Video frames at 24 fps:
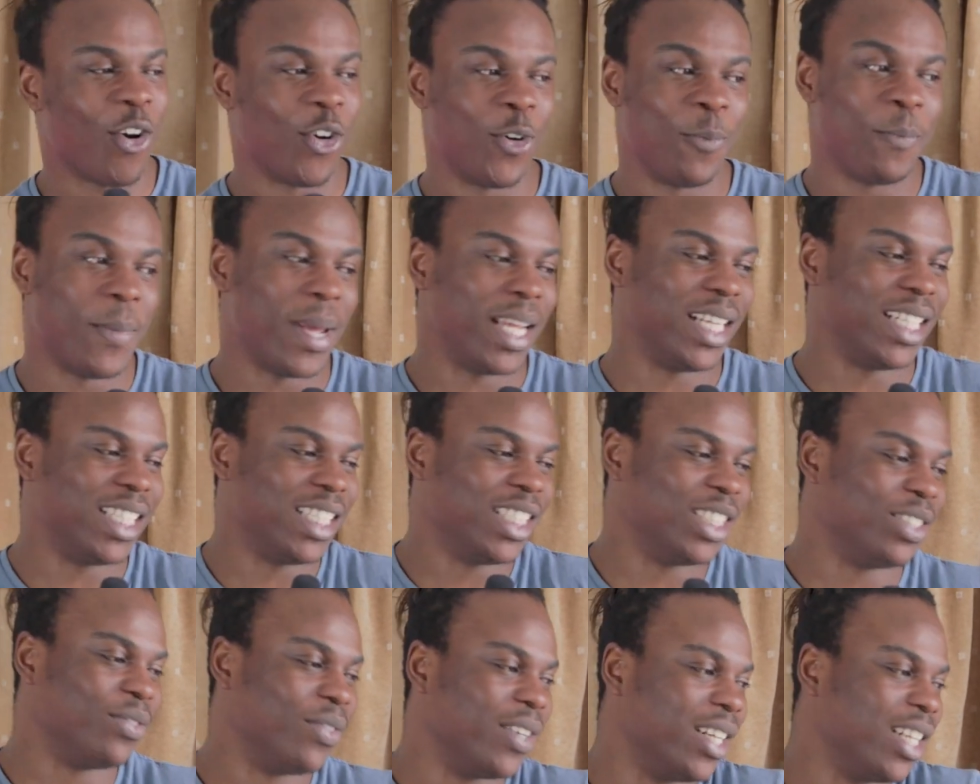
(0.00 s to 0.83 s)
I would make
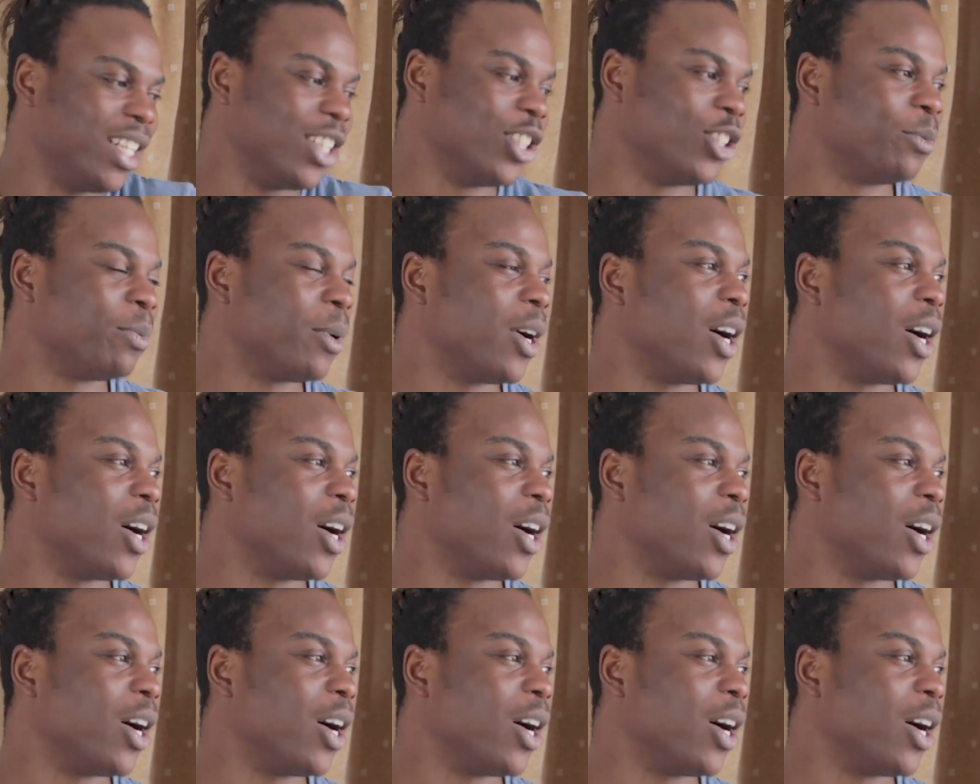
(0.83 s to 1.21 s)
these videos.